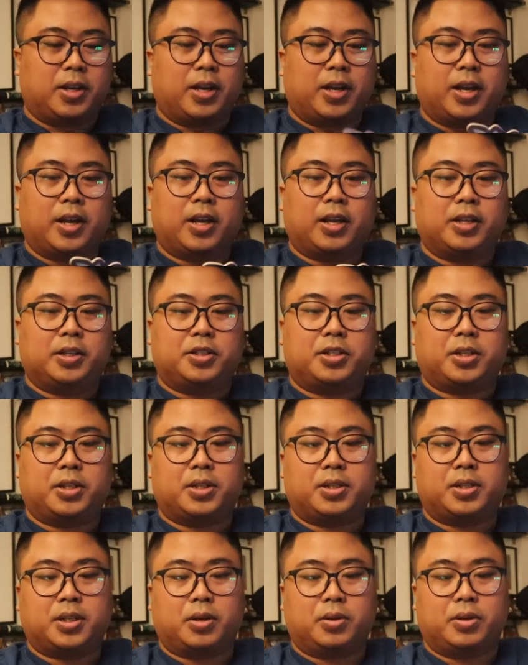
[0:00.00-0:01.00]
And check
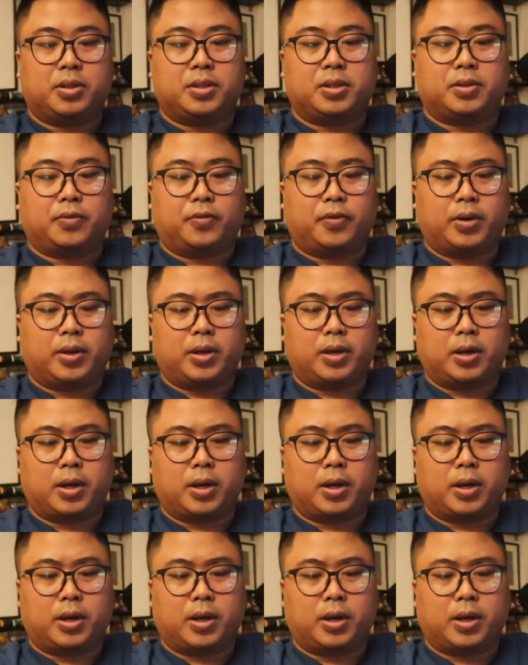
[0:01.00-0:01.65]
this out, this is a very